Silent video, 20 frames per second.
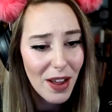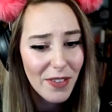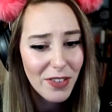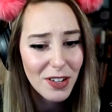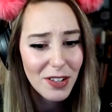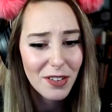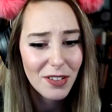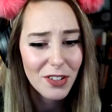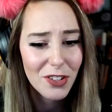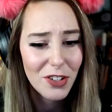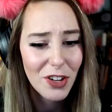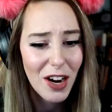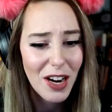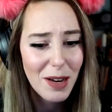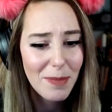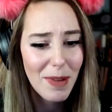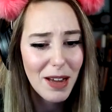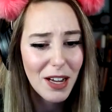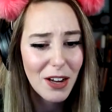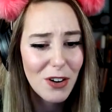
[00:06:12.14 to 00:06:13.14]
I haven't
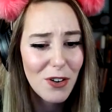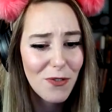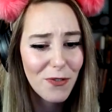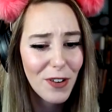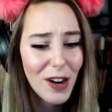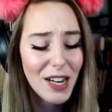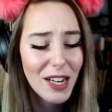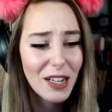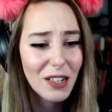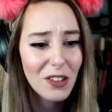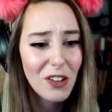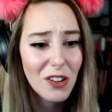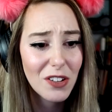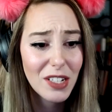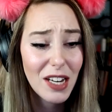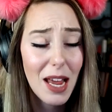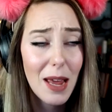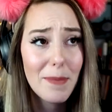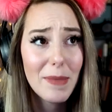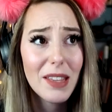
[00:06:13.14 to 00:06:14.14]
tried to make a new friend in a long
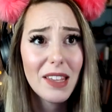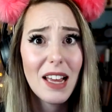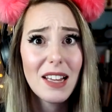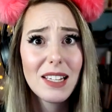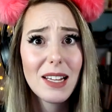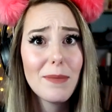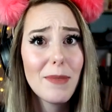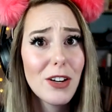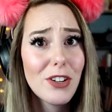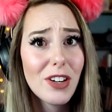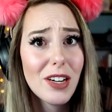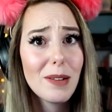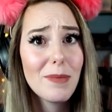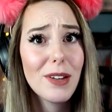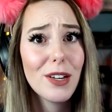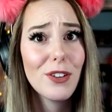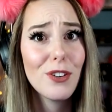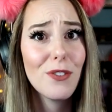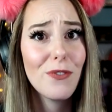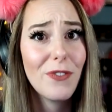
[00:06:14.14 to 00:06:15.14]
time, and last time I tried to
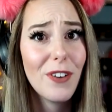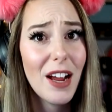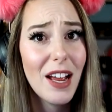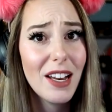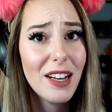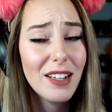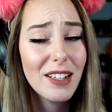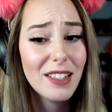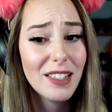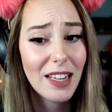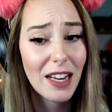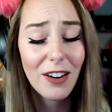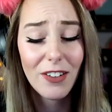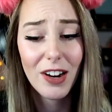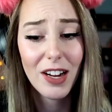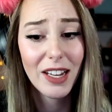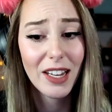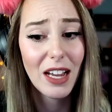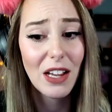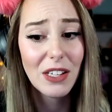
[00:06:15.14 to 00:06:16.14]
make a new friend,
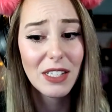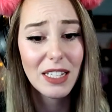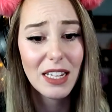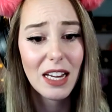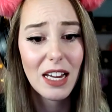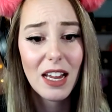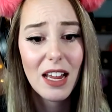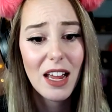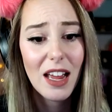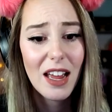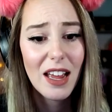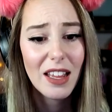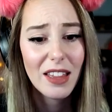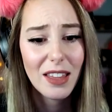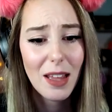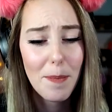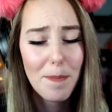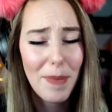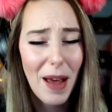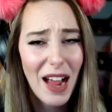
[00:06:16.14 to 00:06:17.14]
Sarah and Kelsey,
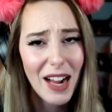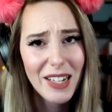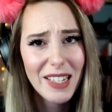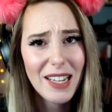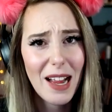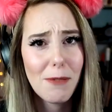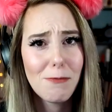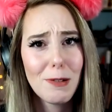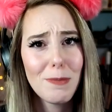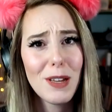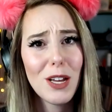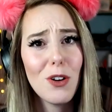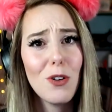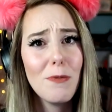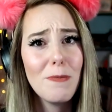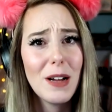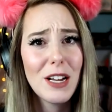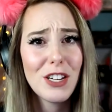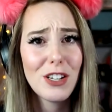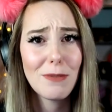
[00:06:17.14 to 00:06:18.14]
they backstabbed me a
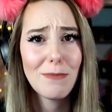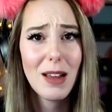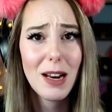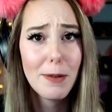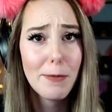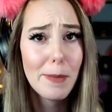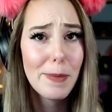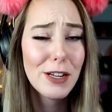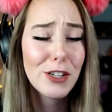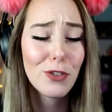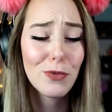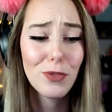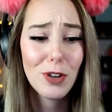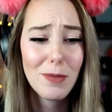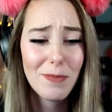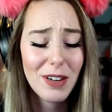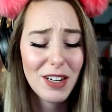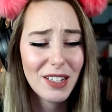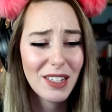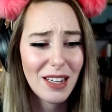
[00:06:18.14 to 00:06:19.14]
whole bunch and made up a bunch of
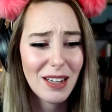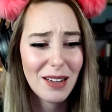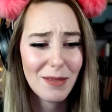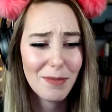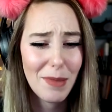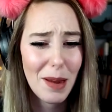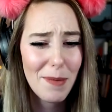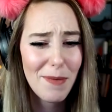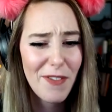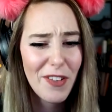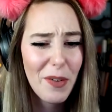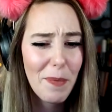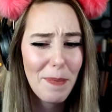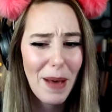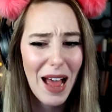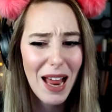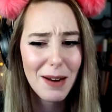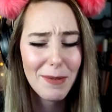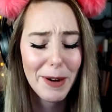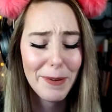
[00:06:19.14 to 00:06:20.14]
rumors and made me feel
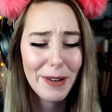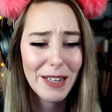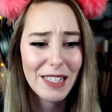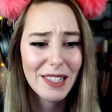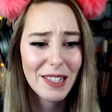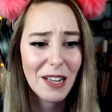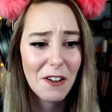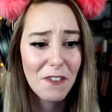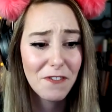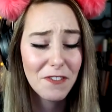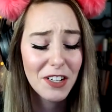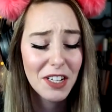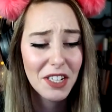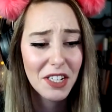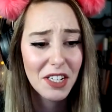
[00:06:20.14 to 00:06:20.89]
bad about myself.